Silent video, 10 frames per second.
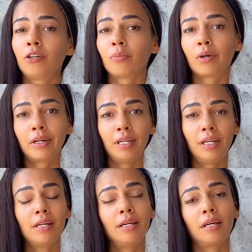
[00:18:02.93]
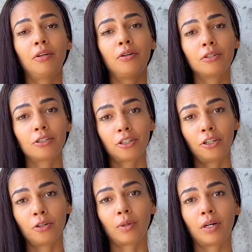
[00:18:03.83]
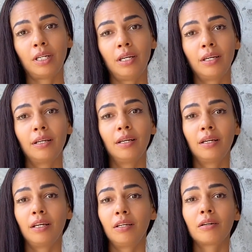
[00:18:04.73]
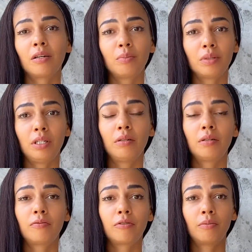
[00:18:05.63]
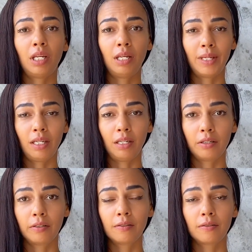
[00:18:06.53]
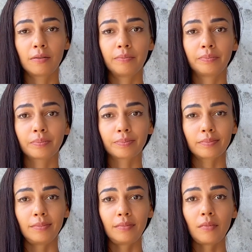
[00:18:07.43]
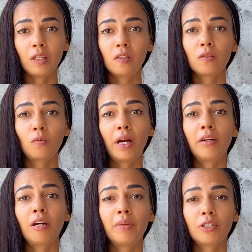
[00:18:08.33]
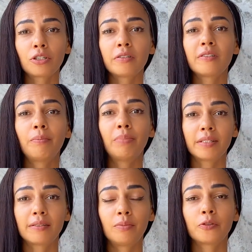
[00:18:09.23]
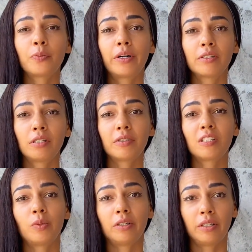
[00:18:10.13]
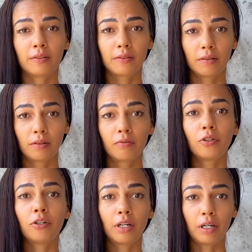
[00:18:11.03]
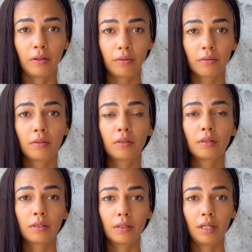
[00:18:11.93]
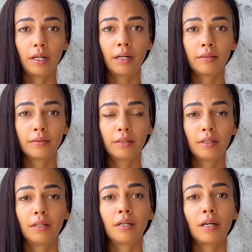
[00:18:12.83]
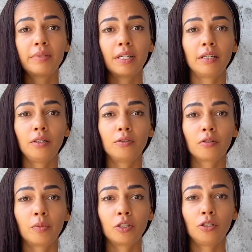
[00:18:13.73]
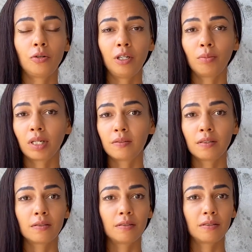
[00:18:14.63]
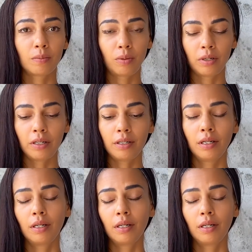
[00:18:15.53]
your body, nourishing your body. You're going to bleed for many, many years. So why not make sure it's the best, most positive experience for your health? Yeah? I'm sending you so much yoni blessings and support.